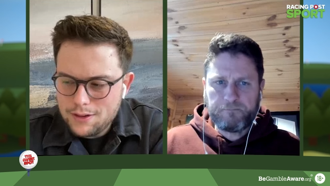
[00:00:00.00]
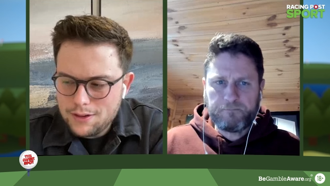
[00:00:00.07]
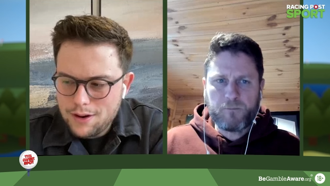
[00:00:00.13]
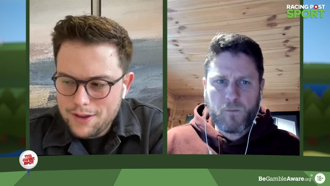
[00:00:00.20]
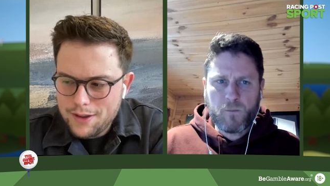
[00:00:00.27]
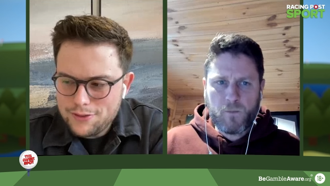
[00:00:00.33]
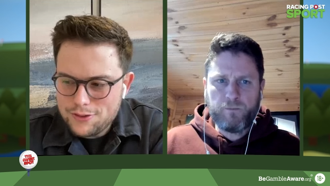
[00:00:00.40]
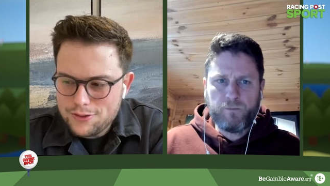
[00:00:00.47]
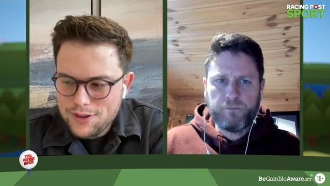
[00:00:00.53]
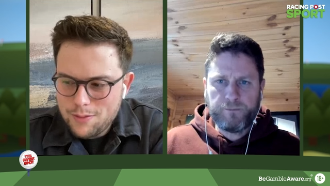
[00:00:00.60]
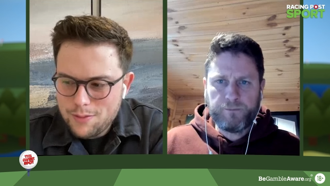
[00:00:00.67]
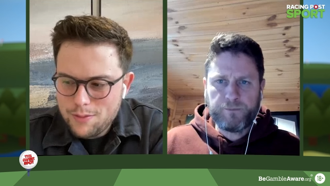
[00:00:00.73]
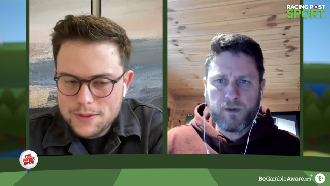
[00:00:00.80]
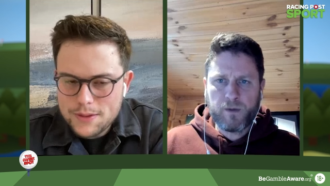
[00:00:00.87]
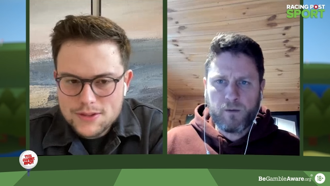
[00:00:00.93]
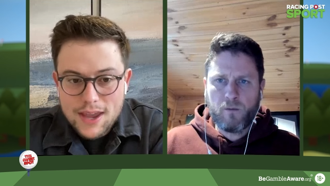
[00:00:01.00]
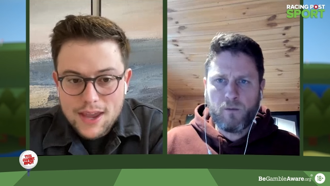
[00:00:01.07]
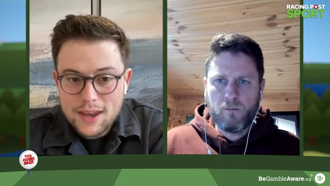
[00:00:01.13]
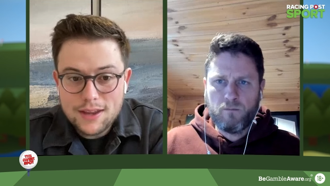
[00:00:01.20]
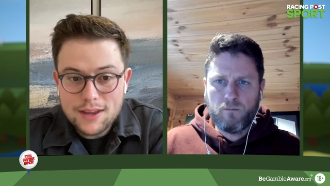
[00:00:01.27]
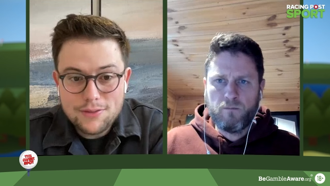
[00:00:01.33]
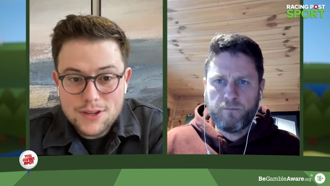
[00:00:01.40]
Speaker 1: You know, as you say, we've been
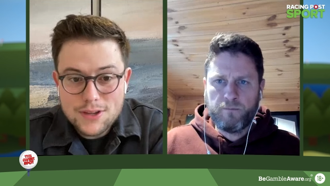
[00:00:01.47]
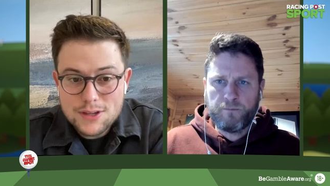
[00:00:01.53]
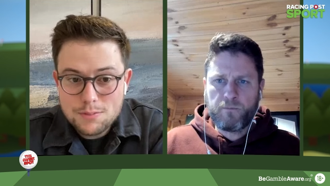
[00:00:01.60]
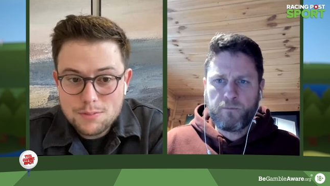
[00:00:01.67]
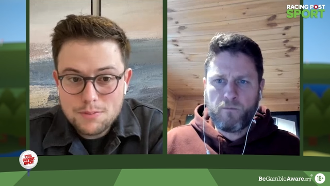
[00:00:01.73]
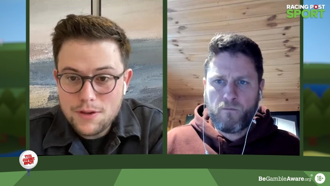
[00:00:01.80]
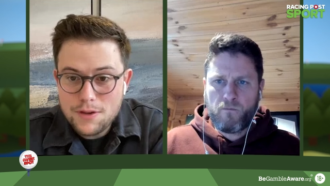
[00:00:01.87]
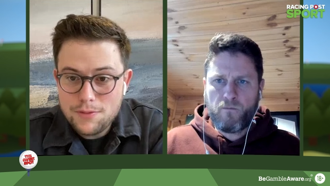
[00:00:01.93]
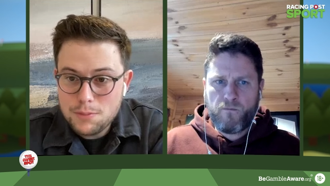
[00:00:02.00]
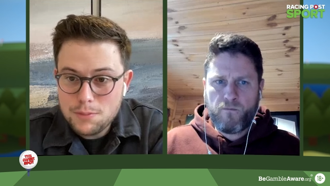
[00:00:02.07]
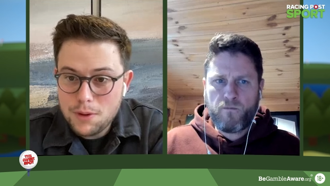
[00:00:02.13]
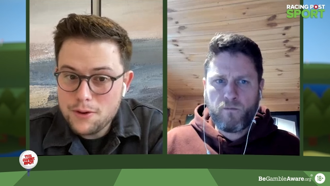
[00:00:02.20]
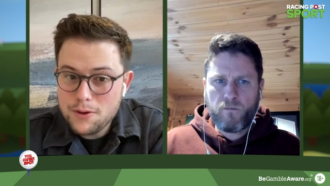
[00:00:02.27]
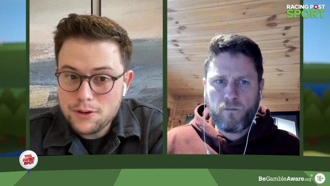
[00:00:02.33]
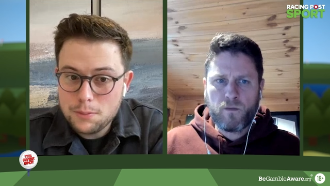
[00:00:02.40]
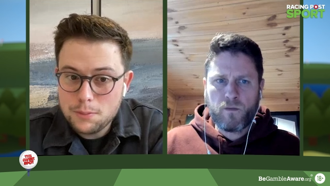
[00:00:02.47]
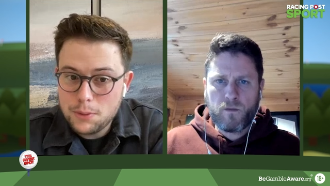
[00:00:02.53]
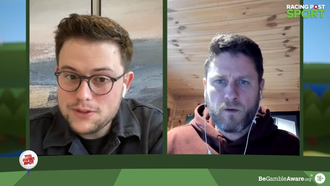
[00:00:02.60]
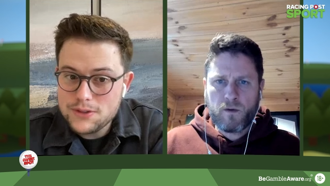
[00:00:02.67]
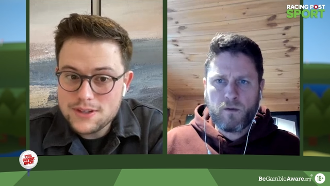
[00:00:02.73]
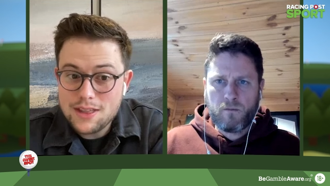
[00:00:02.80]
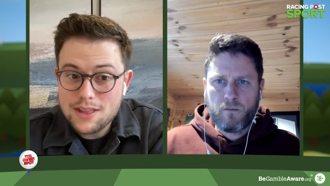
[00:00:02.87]
saying if this if this bloke
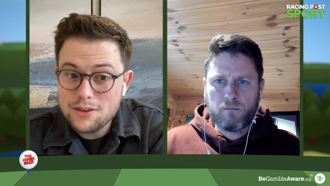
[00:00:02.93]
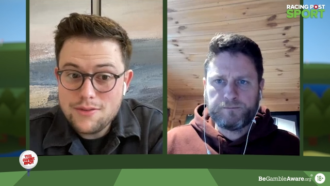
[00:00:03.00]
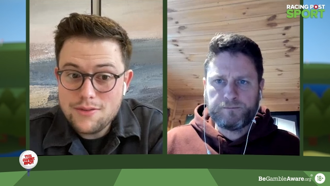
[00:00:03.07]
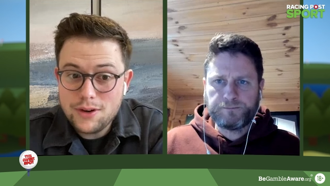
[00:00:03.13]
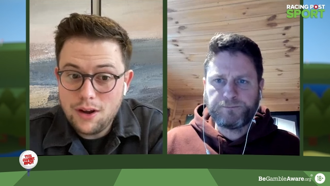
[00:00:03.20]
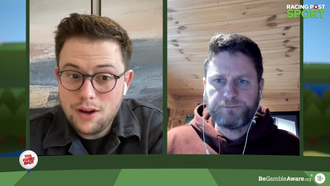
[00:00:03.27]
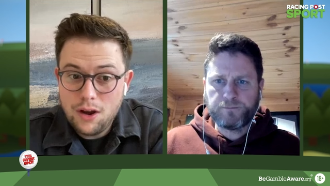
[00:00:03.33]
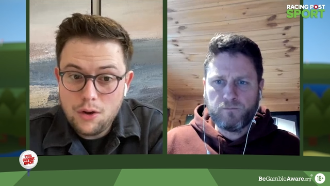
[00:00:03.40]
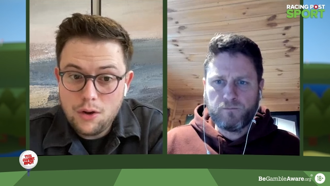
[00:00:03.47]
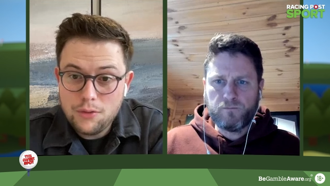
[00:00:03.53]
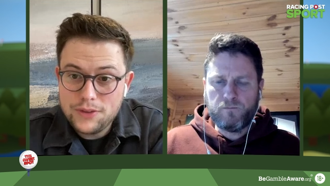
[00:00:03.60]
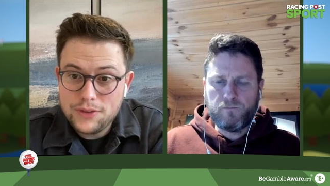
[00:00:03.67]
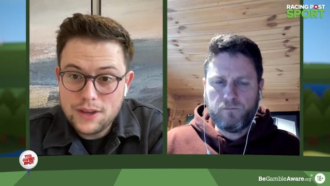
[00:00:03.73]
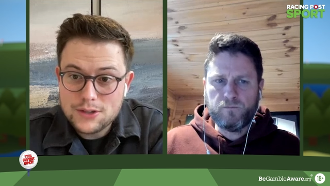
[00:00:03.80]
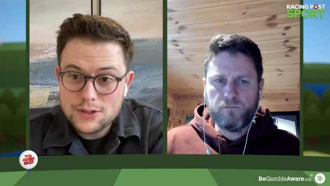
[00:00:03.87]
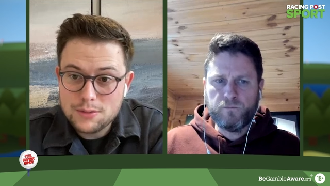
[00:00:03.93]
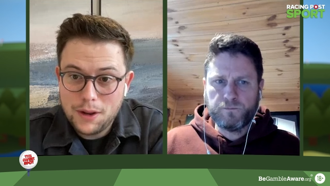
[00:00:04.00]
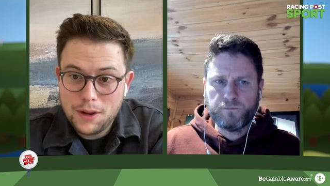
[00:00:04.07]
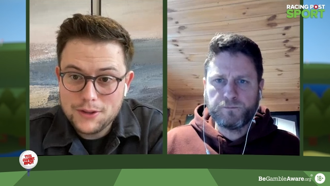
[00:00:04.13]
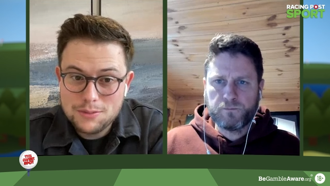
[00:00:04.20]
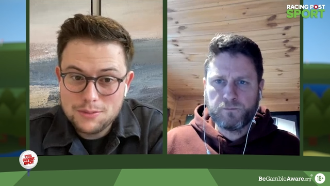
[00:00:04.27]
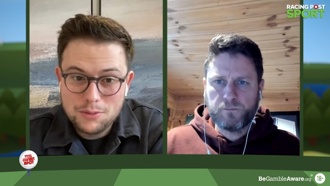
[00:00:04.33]
can put together even a half
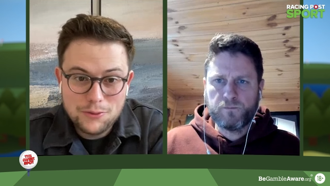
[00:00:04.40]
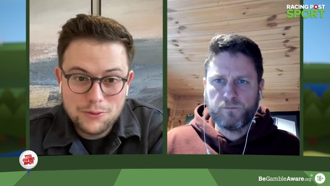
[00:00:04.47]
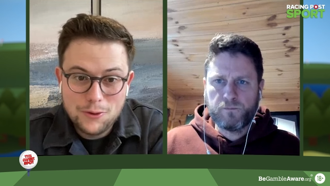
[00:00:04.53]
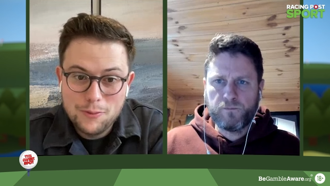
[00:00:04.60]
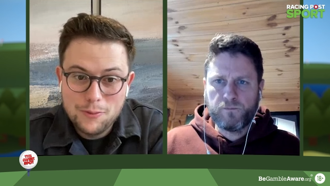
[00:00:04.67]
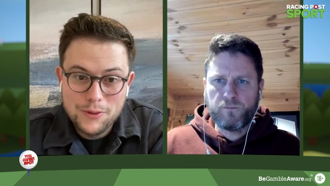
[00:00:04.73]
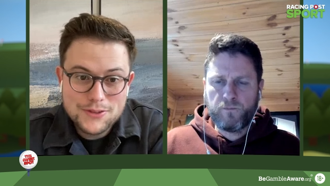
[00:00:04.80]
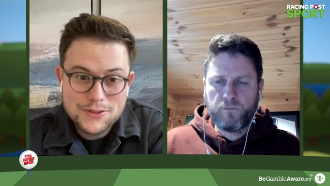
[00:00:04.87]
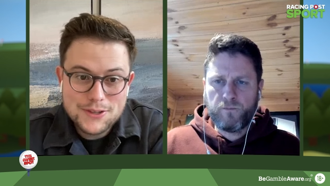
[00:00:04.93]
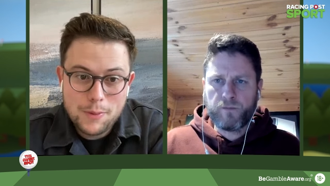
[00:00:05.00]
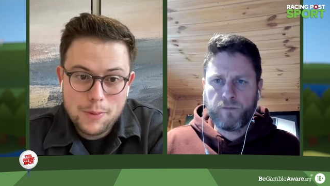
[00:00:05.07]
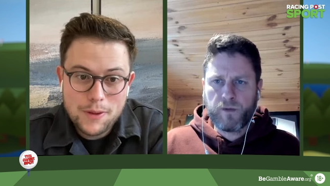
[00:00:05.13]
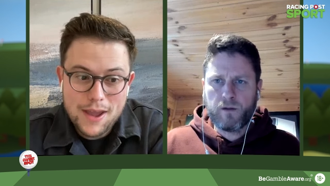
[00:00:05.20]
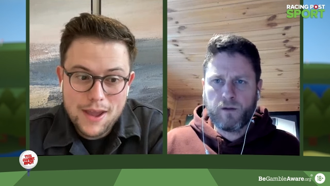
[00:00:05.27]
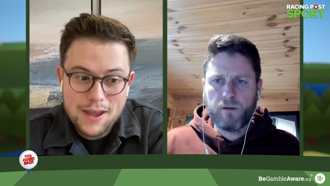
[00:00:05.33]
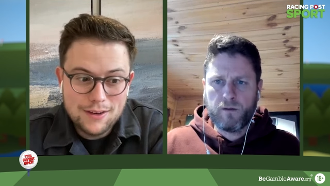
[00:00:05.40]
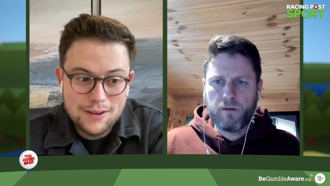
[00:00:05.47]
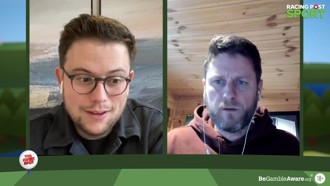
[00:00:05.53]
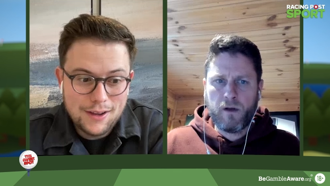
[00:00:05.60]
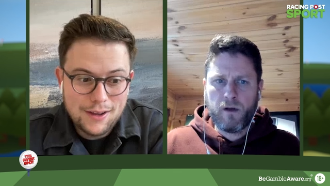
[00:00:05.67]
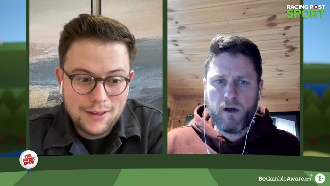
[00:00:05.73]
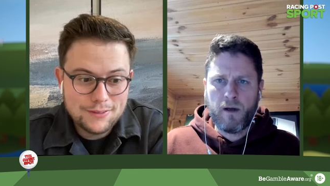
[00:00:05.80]
decent putting performance, he'll be
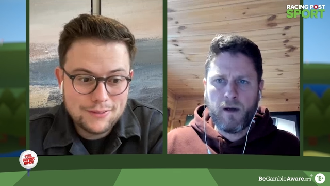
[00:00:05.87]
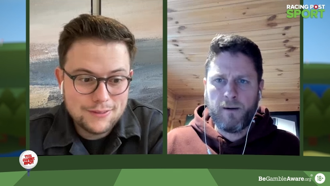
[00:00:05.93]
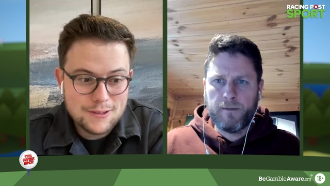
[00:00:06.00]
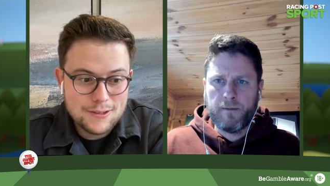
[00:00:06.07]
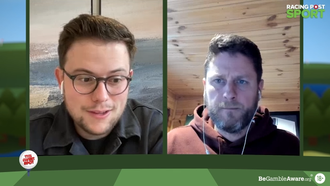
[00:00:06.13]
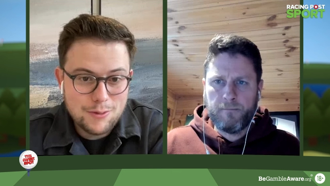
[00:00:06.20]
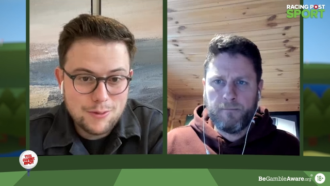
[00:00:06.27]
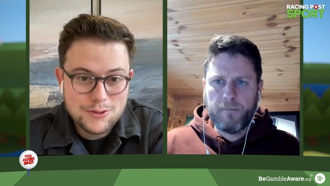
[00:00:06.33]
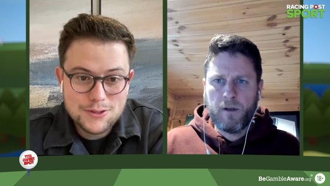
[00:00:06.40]
in. Yeah. And